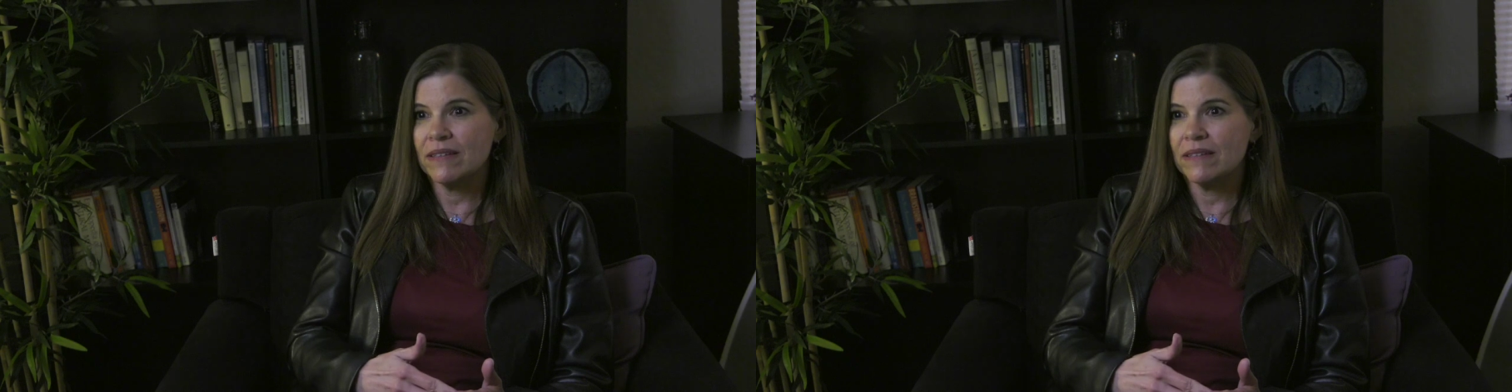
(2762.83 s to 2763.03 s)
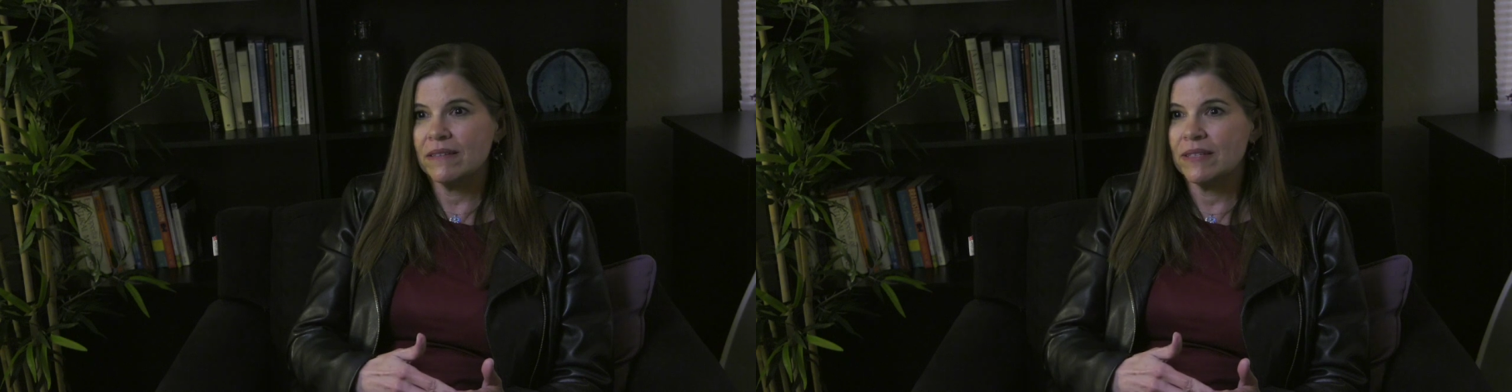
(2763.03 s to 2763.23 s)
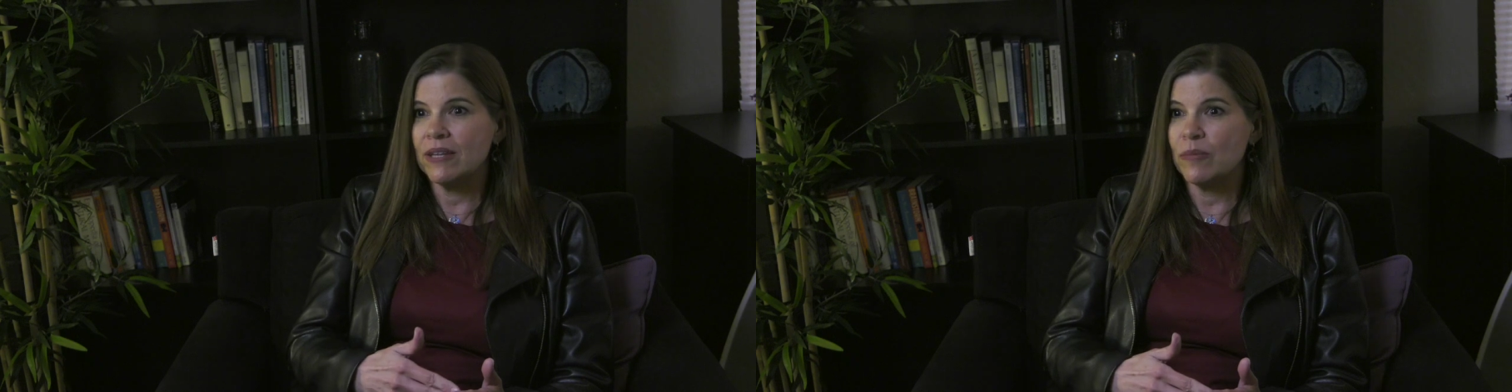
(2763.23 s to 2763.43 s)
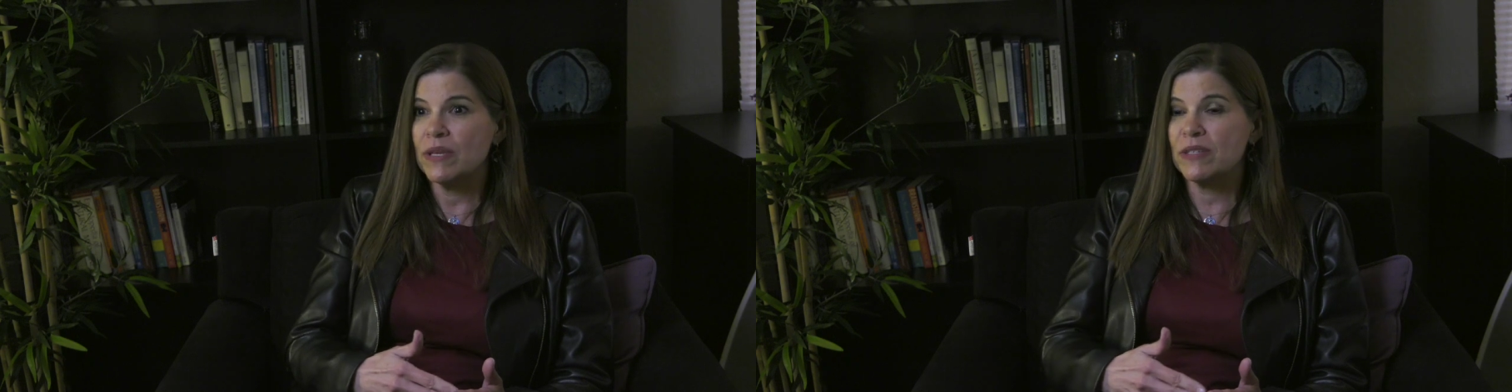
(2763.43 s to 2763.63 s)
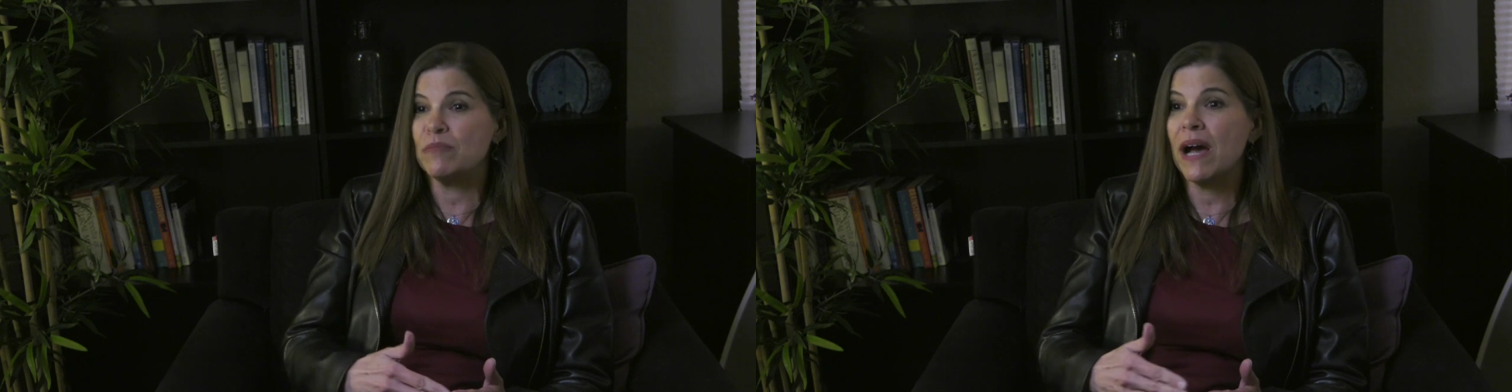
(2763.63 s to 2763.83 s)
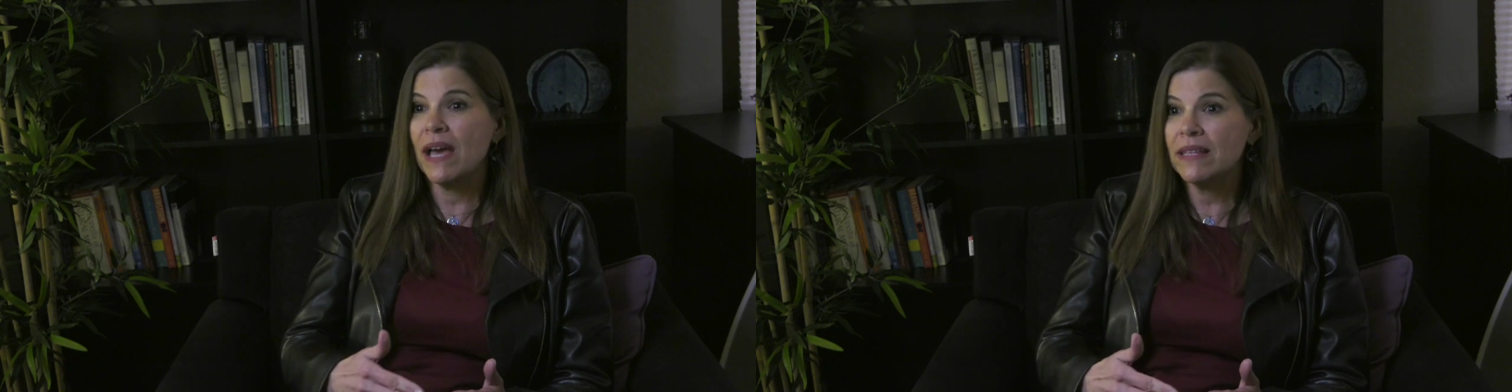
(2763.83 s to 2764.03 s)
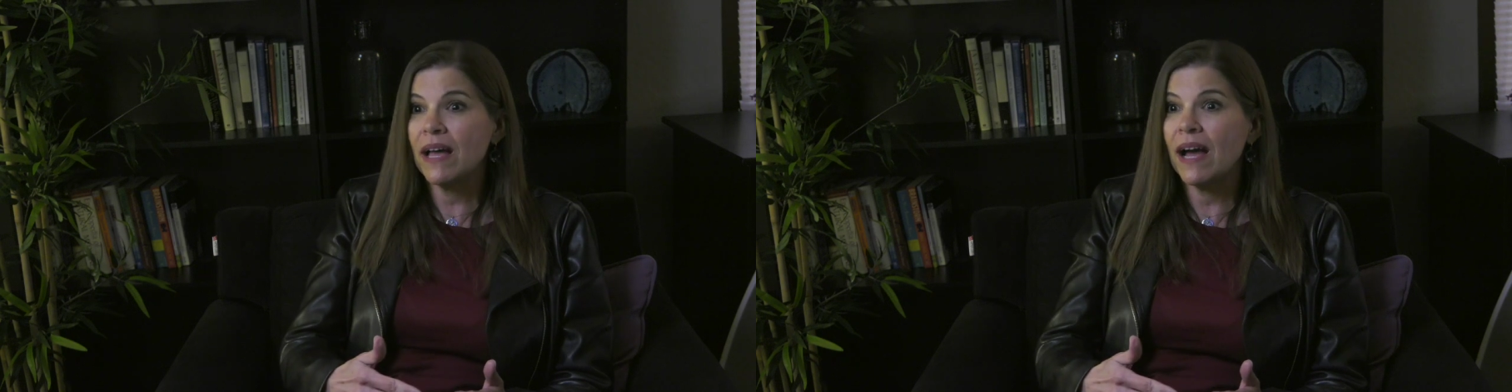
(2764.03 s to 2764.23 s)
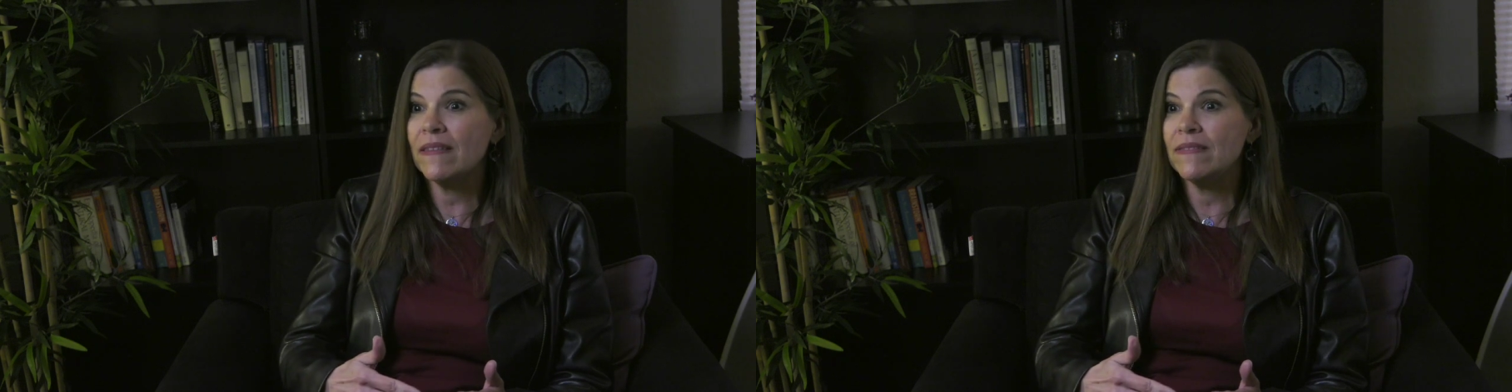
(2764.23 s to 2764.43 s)
you know, because my
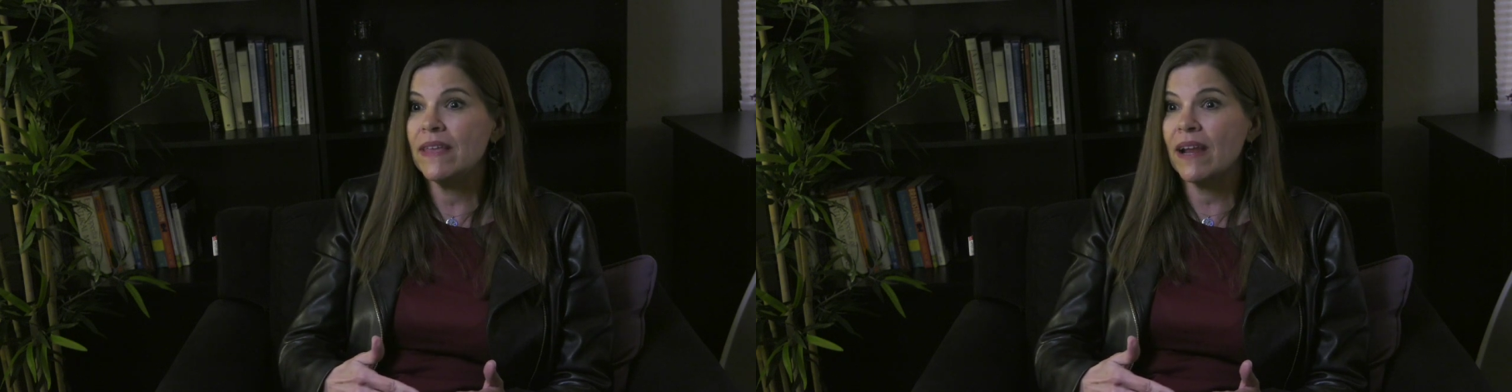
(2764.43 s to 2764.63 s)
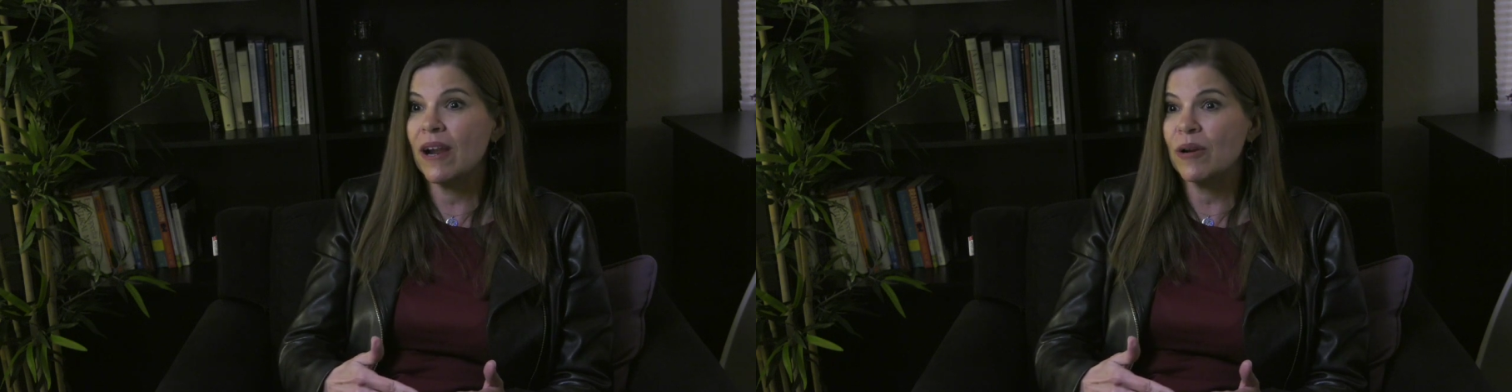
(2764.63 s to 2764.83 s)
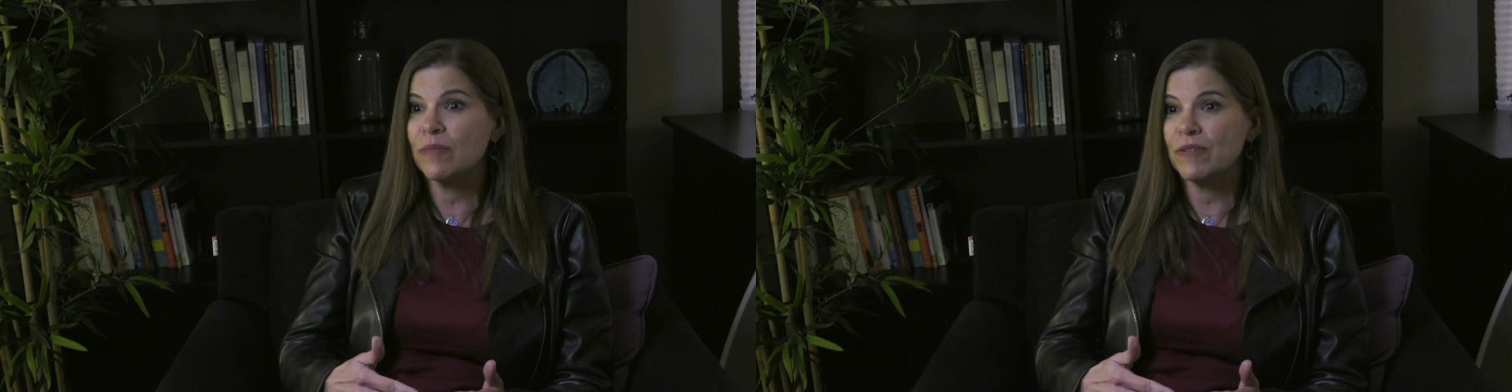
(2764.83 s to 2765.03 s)
line there